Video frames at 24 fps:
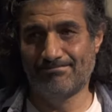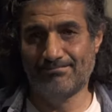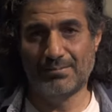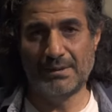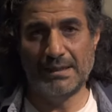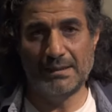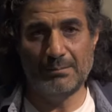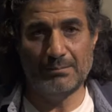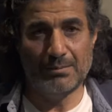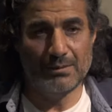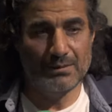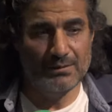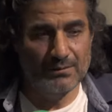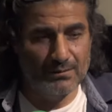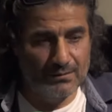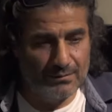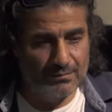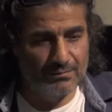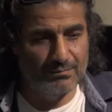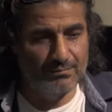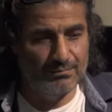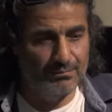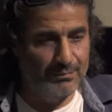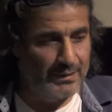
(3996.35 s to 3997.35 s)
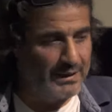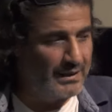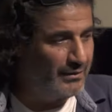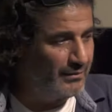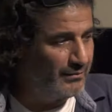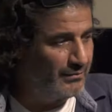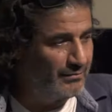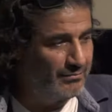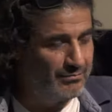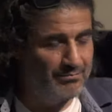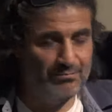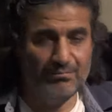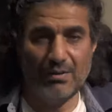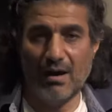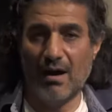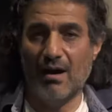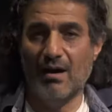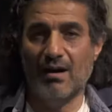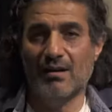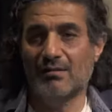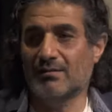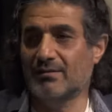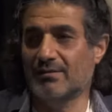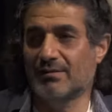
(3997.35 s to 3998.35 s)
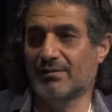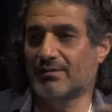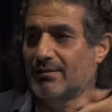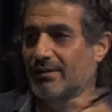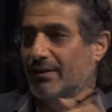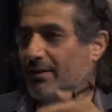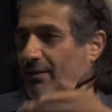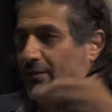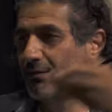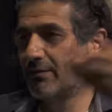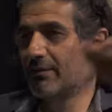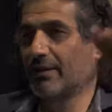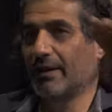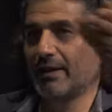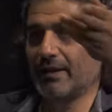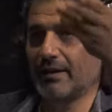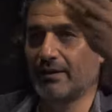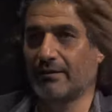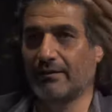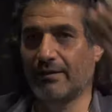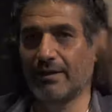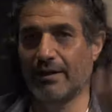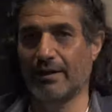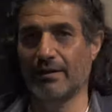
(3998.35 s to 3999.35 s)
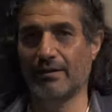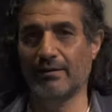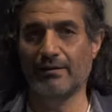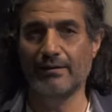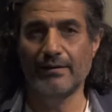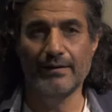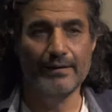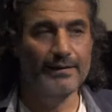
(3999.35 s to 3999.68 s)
people being parts, here and then,